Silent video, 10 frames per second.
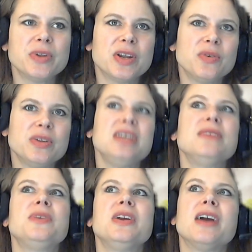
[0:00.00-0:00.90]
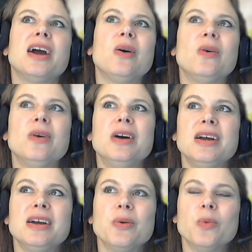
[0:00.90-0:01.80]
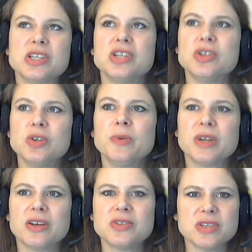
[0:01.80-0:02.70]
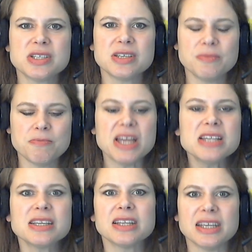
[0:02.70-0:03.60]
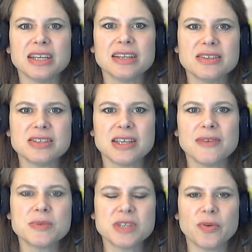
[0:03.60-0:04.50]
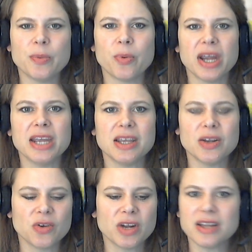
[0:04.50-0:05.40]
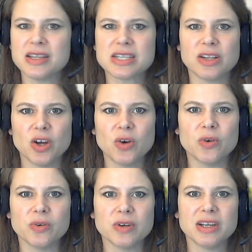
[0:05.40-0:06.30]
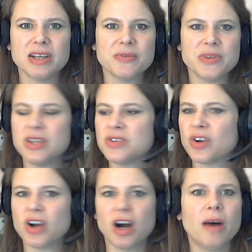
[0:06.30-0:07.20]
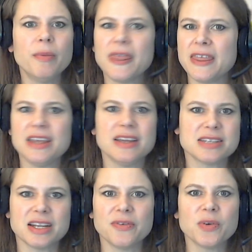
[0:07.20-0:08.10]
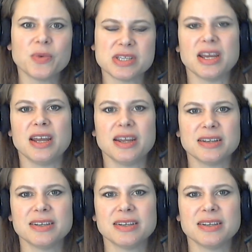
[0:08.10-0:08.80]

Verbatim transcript: not only figure out what to do, but also just mentally just give themselves a break. You know, you're not in this alone. These are common things that everyone's saying.